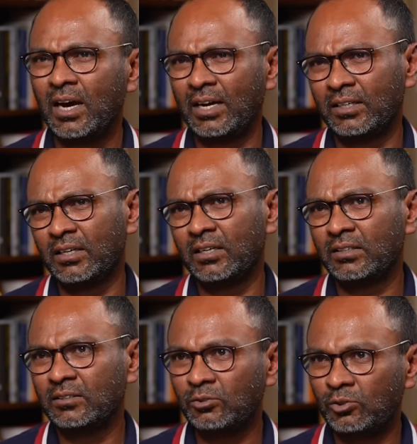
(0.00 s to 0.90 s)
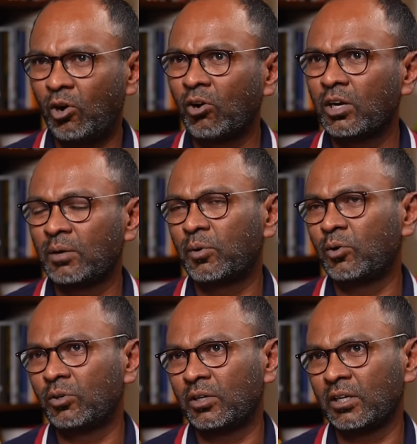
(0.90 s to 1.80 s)
I do talk
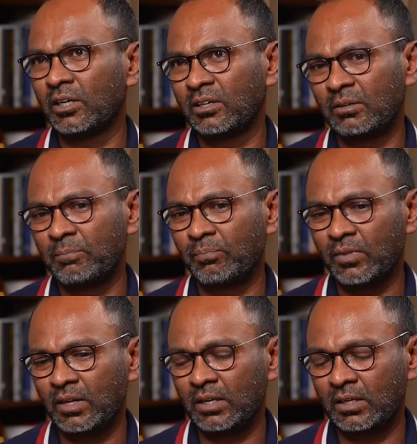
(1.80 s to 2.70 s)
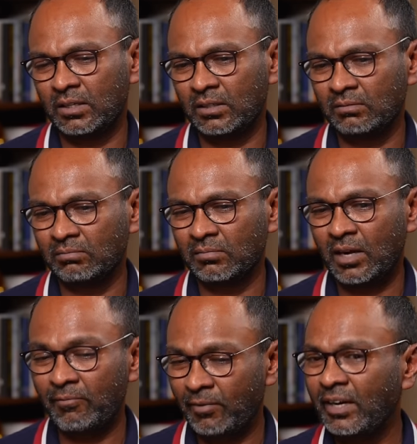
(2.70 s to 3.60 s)
about,
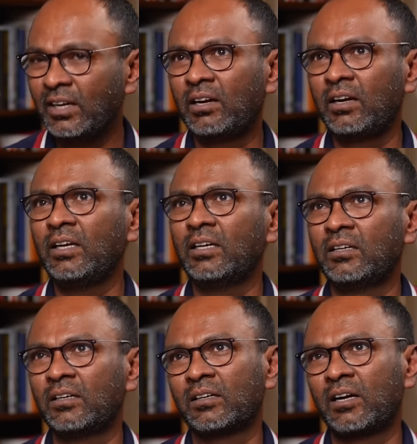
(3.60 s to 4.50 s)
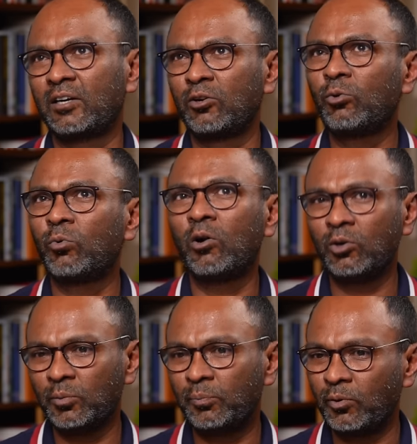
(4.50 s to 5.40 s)
I'm very clear. I don't
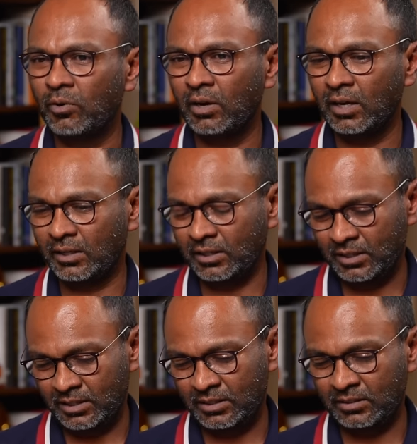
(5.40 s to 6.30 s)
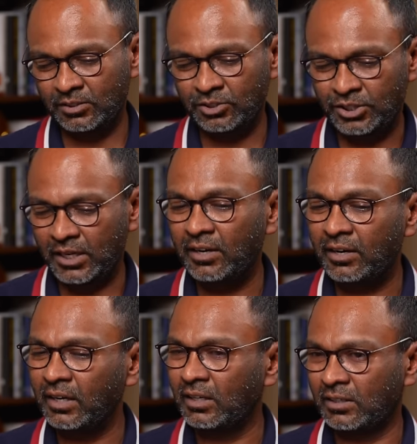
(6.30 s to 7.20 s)
want to put like a
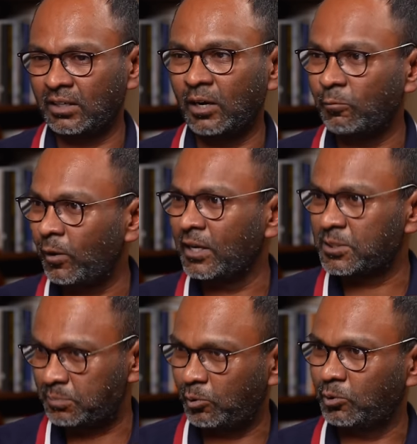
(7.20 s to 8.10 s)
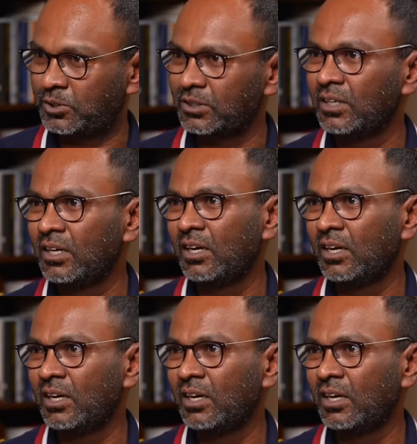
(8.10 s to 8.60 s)
generic advice post,